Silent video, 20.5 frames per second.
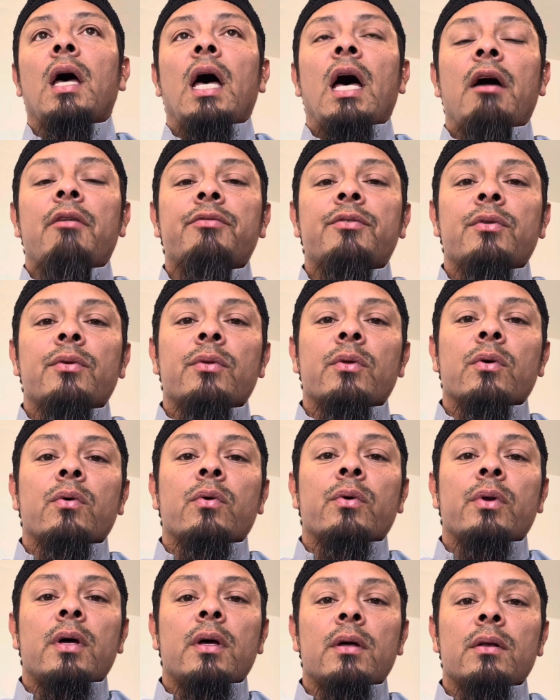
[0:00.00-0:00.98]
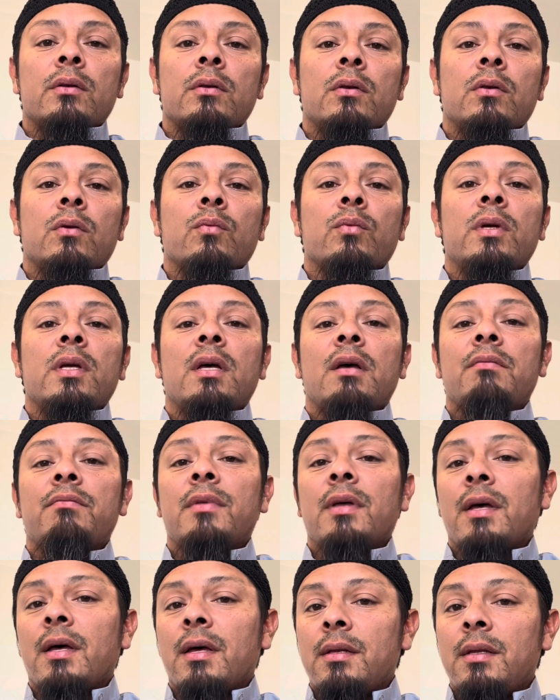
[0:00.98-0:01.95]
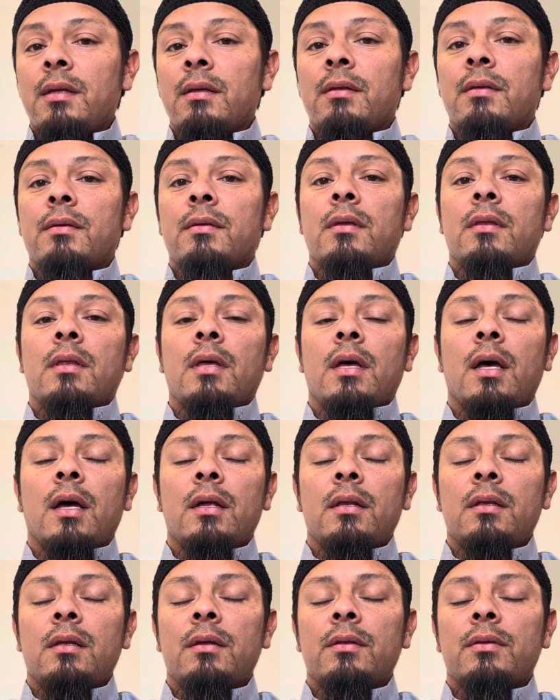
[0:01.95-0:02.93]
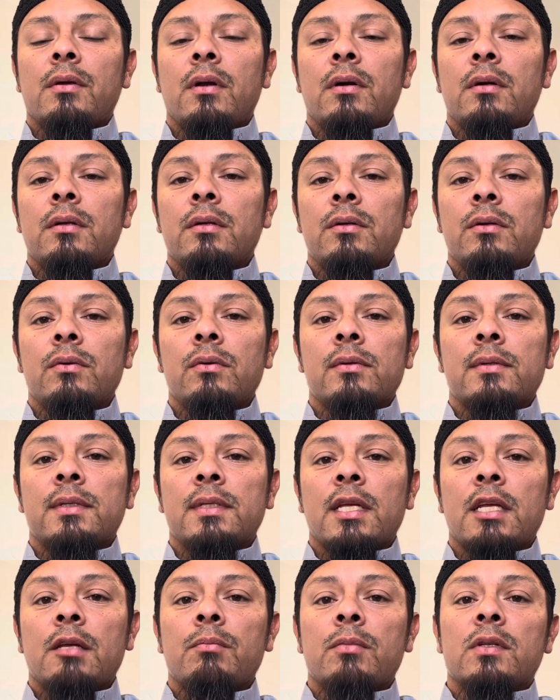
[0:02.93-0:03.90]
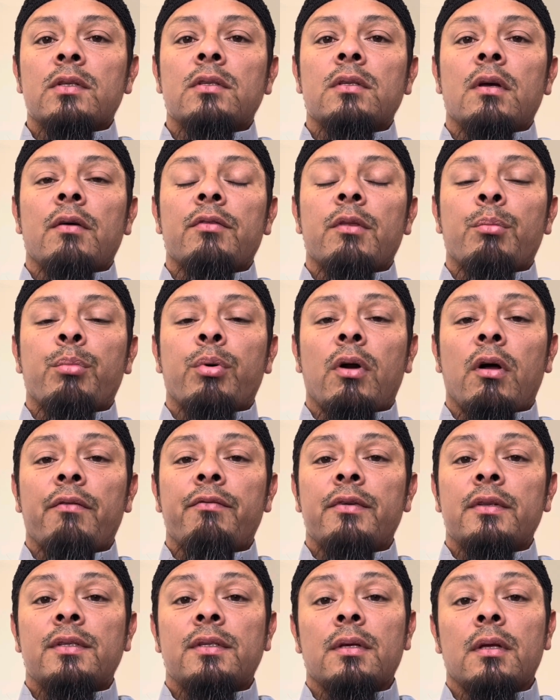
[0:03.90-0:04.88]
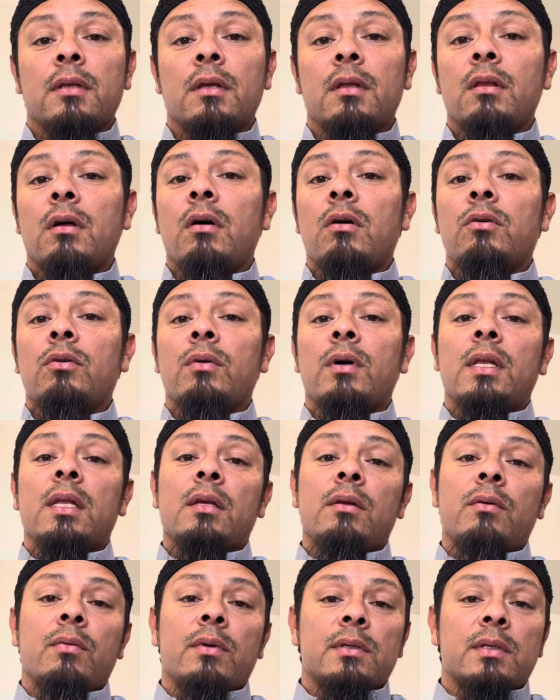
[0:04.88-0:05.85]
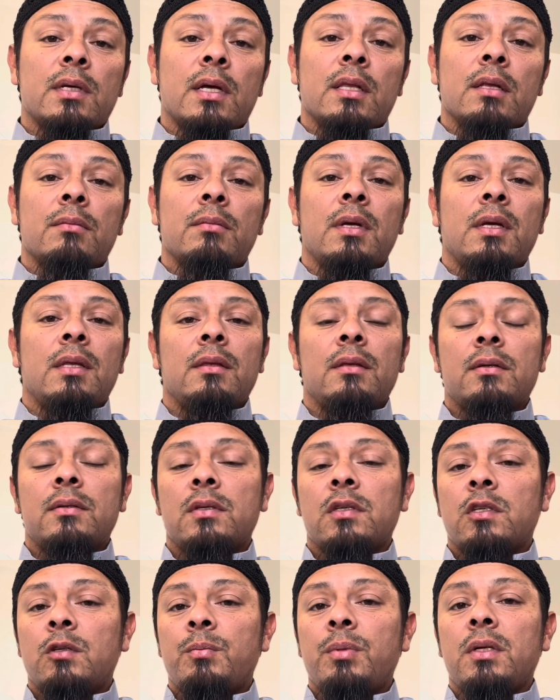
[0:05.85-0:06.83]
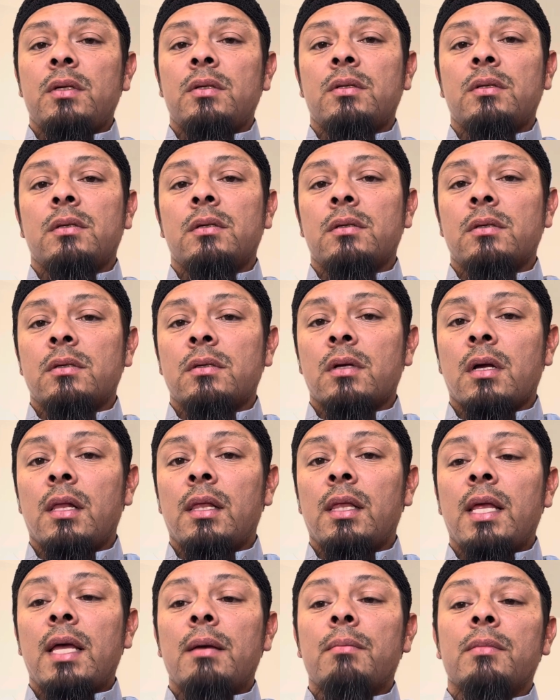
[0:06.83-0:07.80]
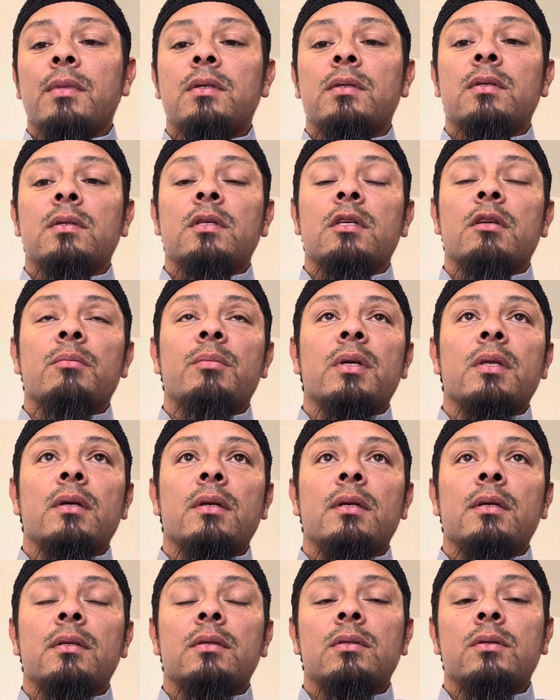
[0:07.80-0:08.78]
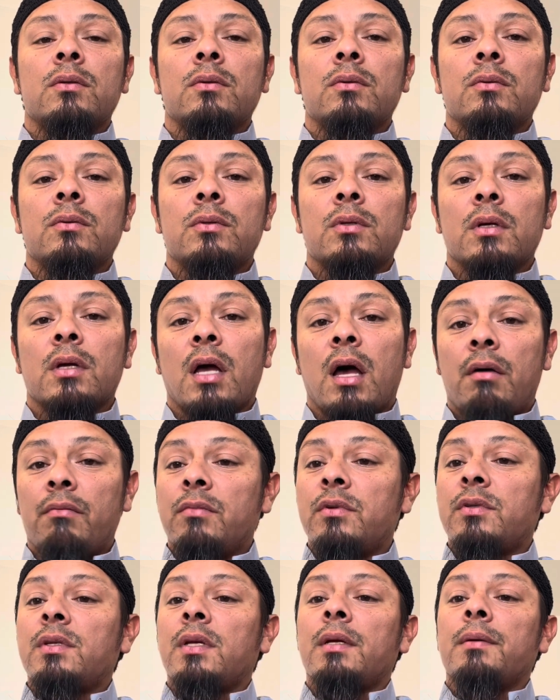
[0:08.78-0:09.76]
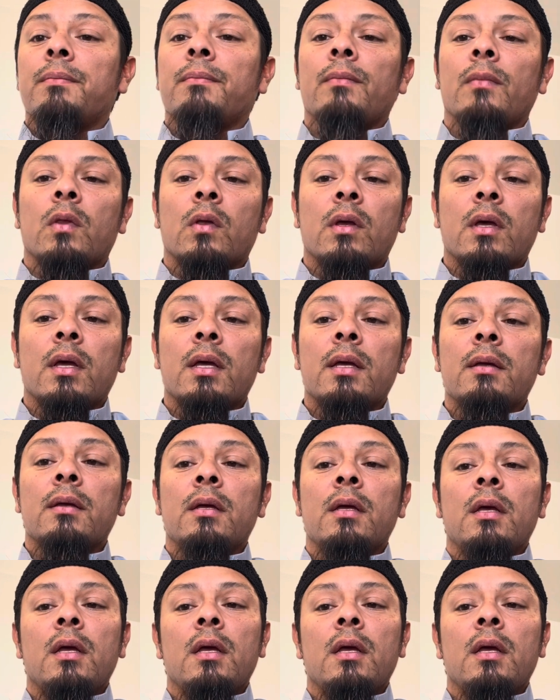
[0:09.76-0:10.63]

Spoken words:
After the Quran, we have the Hadith. The Hadith are literal statements of the Prophet sallallahu alaihi wasallam. This is speech. This is kalam. This is the ability to conversate. Okay.